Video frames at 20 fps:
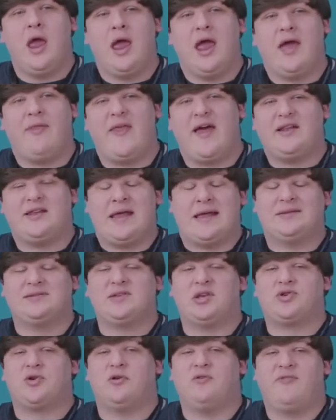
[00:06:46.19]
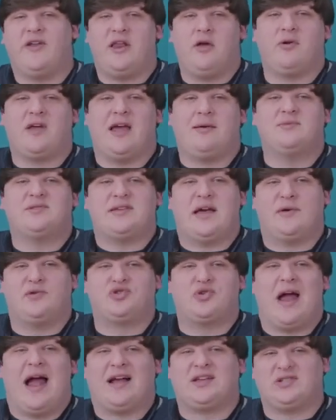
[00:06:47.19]
and that tends to turn video game
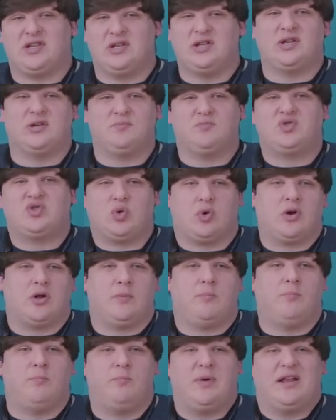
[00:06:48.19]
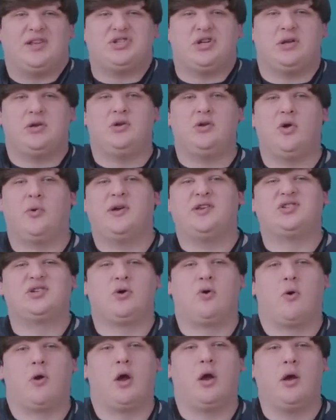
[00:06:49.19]
soundtracks into sort of bitchin'
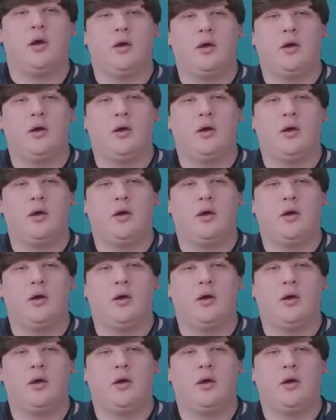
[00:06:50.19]
noisecore.